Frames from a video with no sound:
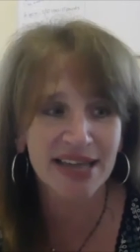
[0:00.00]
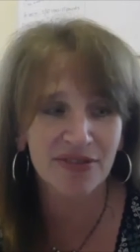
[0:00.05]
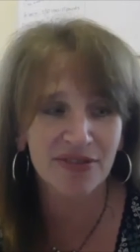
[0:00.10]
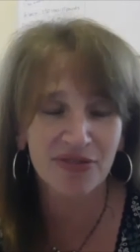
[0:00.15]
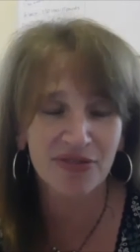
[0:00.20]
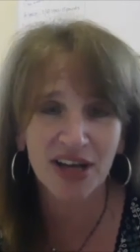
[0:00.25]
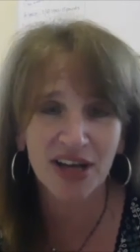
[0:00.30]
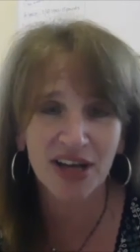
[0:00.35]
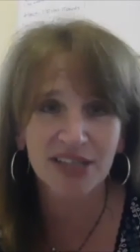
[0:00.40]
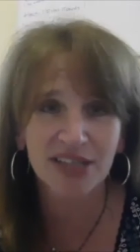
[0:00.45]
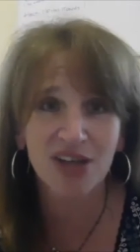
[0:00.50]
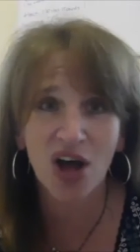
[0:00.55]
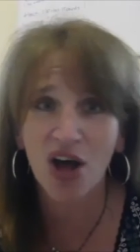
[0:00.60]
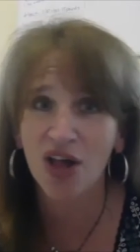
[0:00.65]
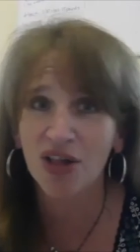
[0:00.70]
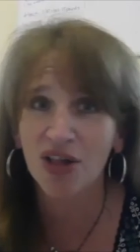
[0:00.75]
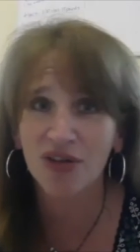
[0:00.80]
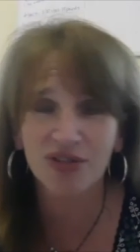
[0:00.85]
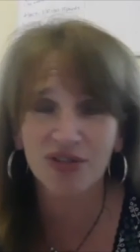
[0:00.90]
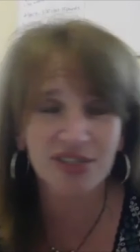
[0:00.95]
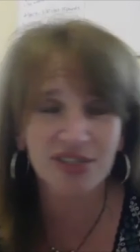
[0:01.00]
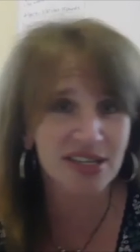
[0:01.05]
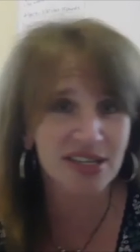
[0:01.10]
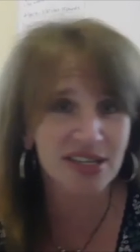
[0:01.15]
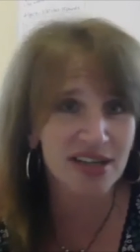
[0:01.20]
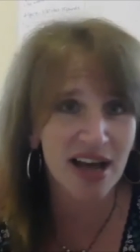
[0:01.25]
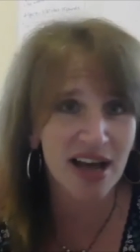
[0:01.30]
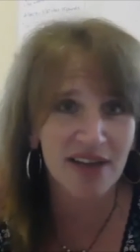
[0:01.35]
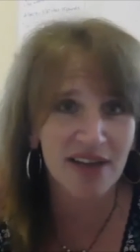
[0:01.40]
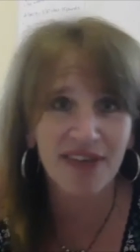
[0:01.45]
and funds all over
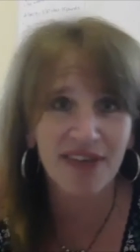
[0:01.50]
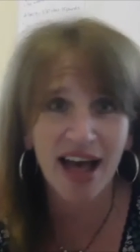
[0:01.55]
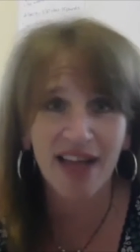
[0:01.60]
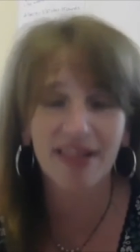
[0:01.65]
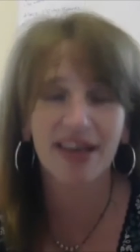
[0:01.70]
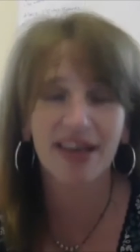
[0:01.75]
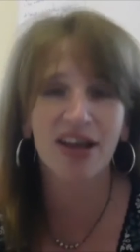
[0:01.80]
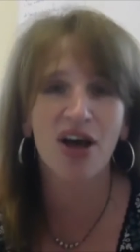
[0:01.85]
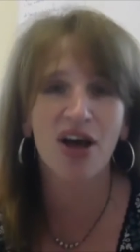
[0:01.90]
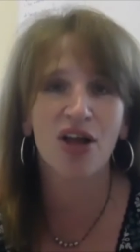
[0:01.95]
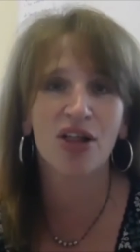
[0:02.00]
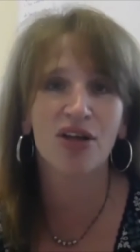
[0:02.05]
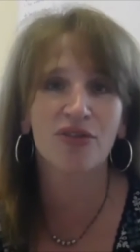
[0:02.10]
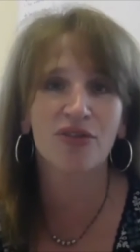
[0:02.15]
Silicon Valley, all